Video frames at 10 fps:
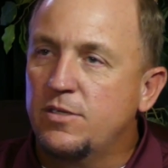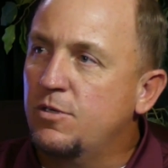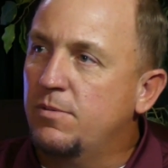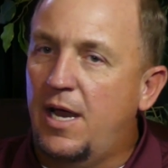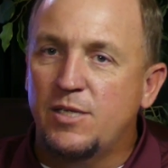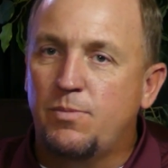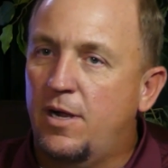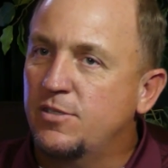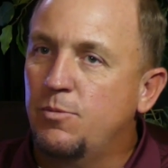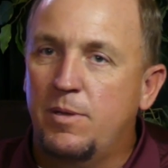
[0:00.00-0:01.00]
God's brought
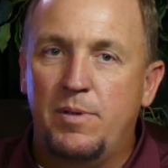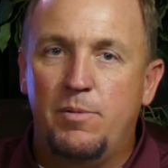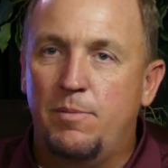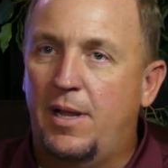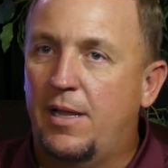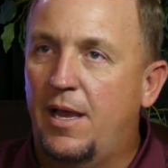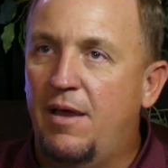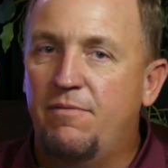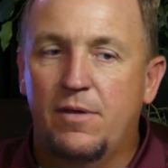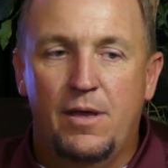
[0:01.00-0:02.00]
so many people in my life